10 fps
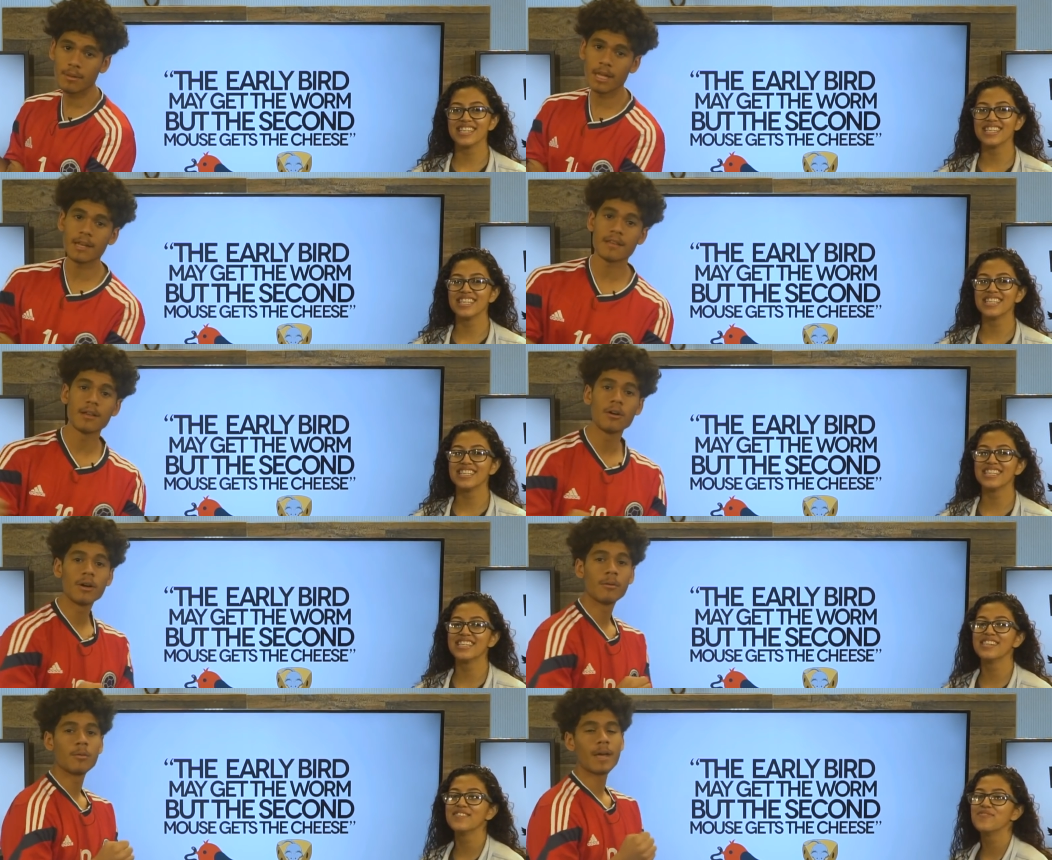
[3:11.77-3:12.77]
Speaker 1: let us know
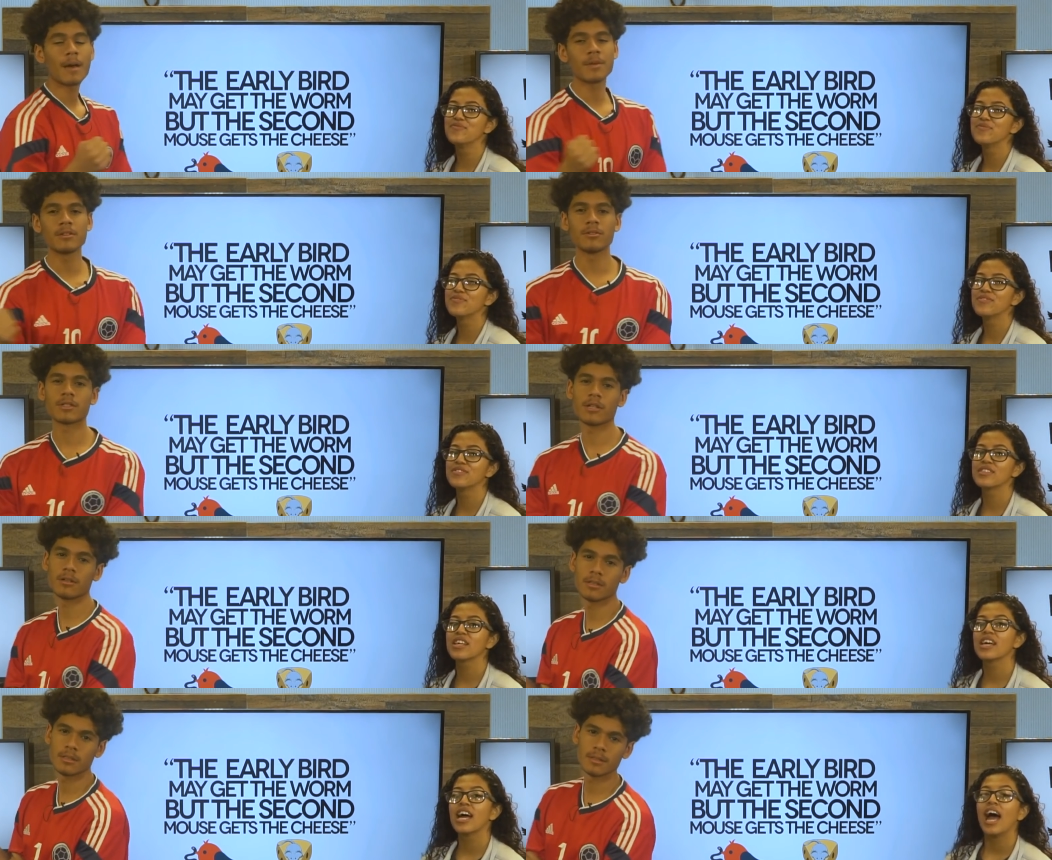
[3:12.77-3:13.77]
and we'll be happy to do so.
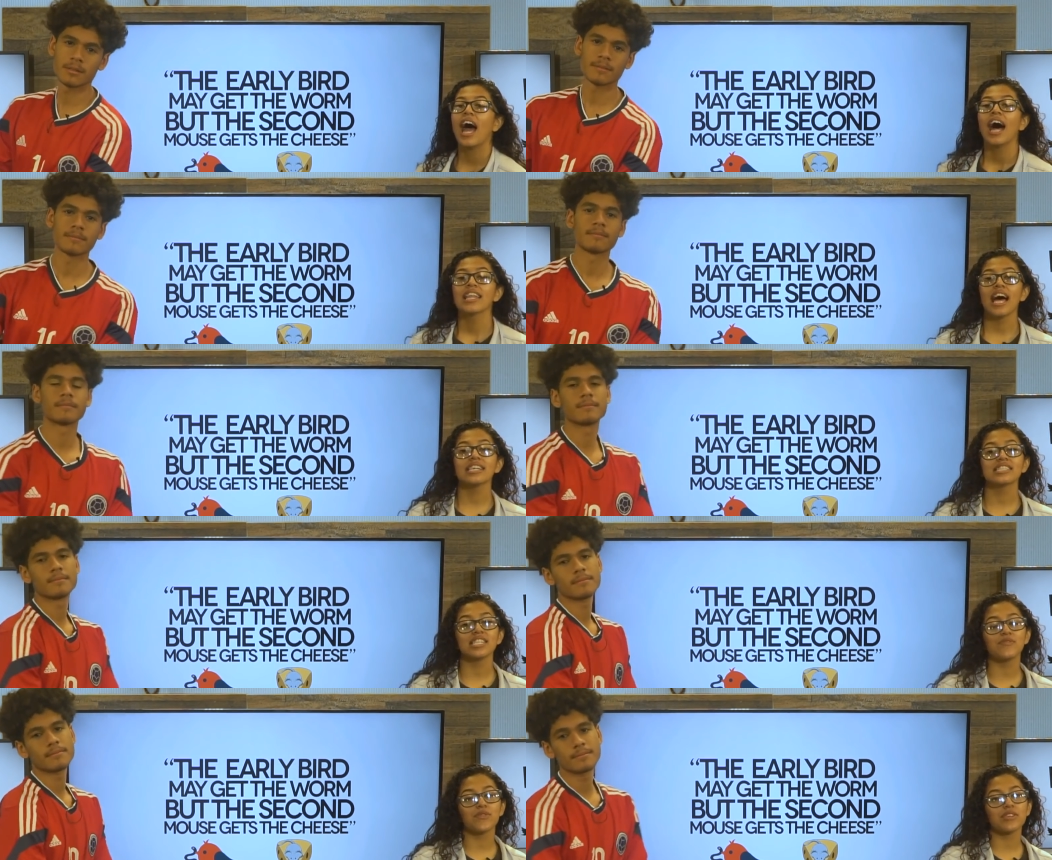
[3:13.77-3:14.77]

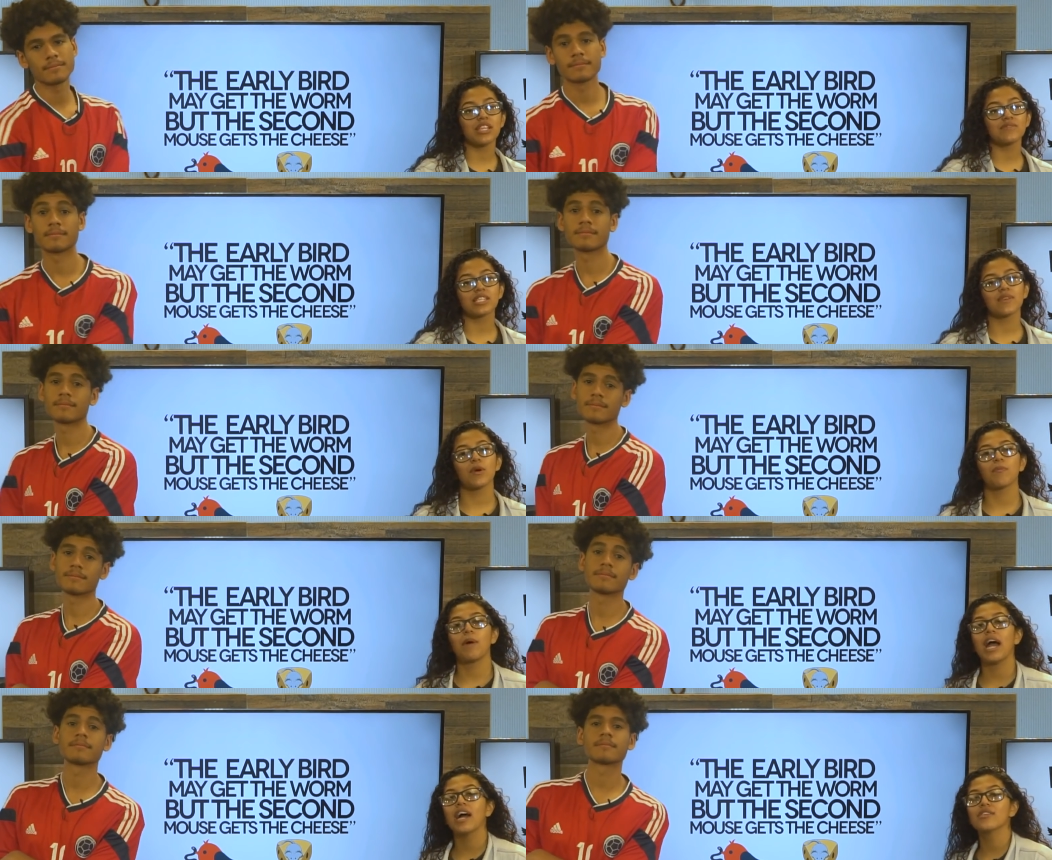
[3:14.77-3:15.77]
Speaker 2: Lastly, if you would love to give a
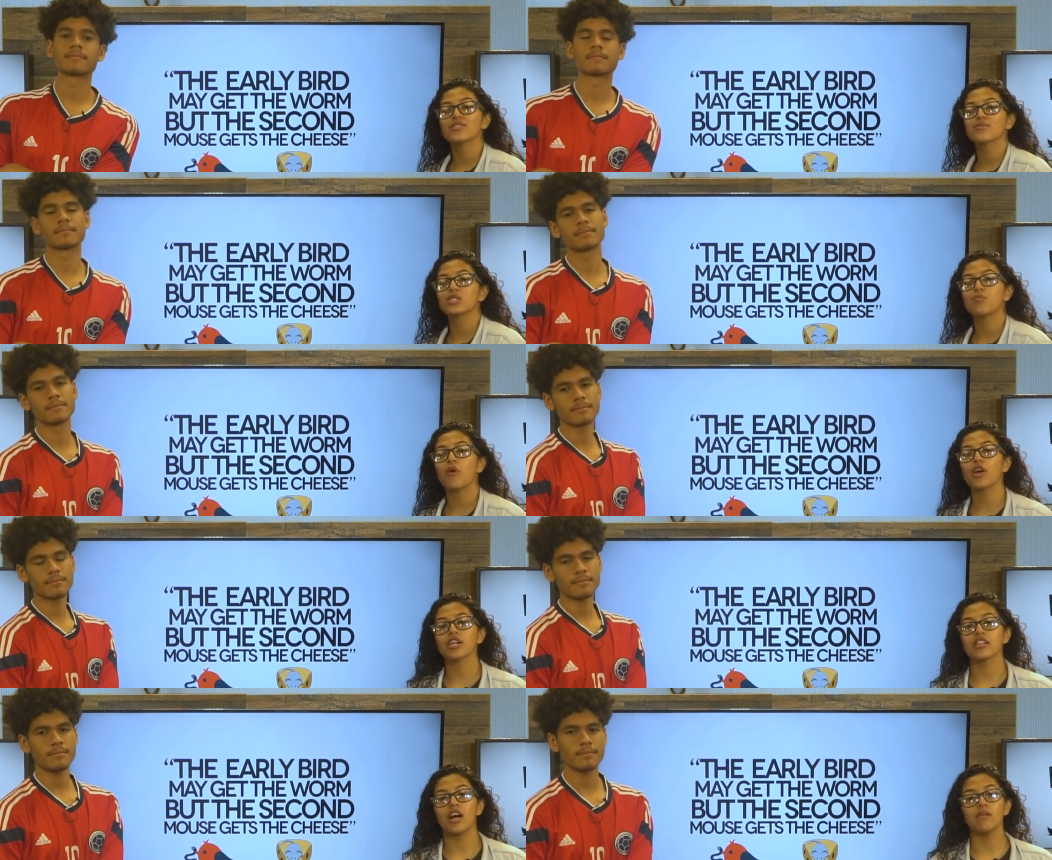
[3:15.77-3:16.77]
pie to a sport,
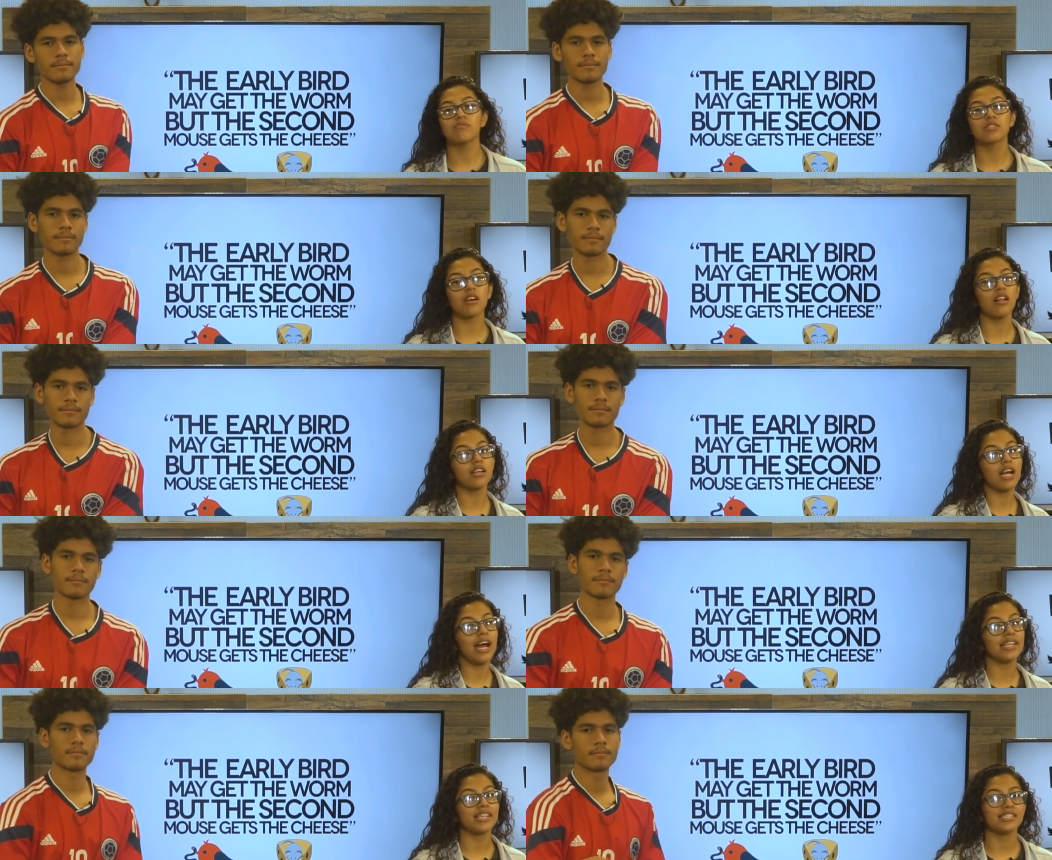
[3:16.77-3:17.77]
club, scholar,
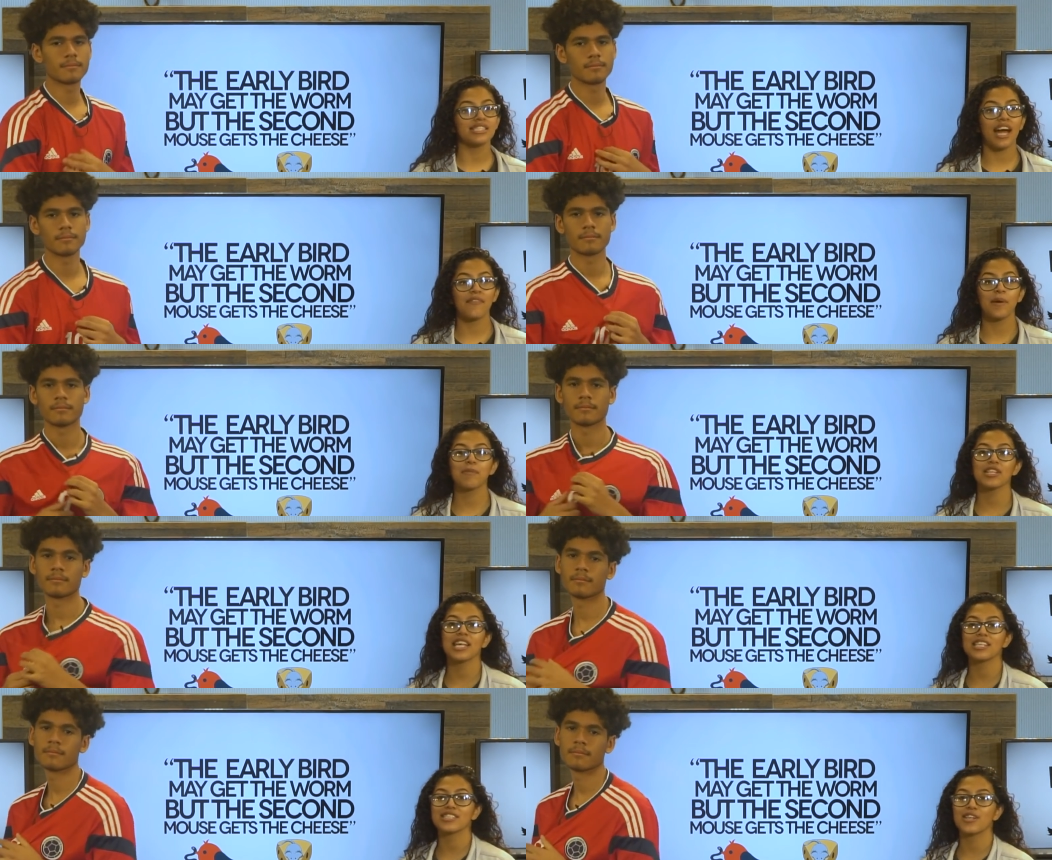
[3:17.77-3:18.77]
athlete, staff member,
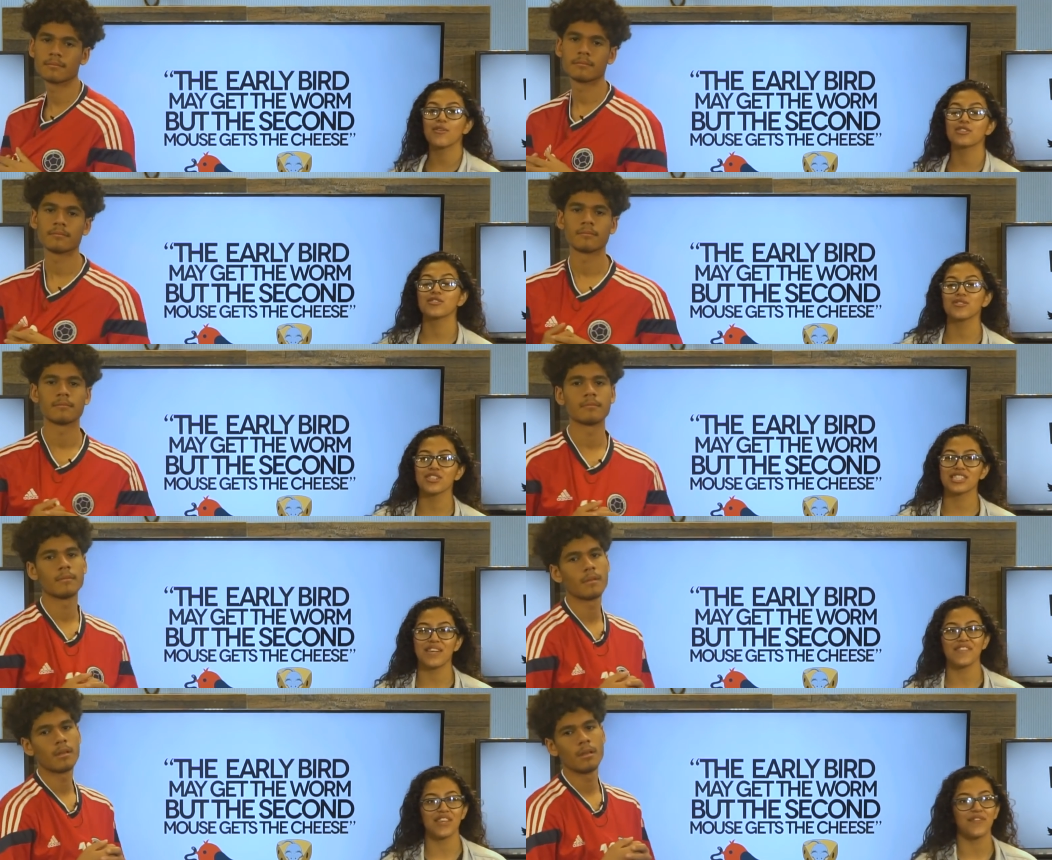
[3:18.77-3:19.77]
let us know in Studio
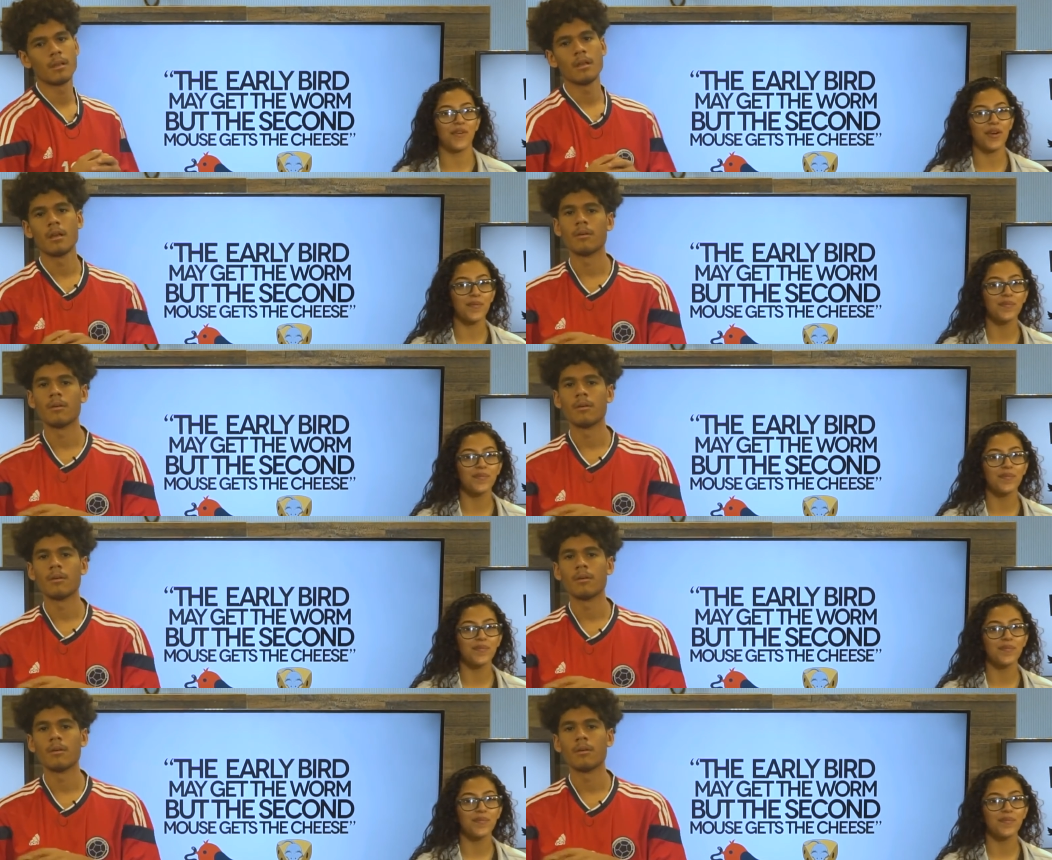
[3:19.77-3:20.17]
74.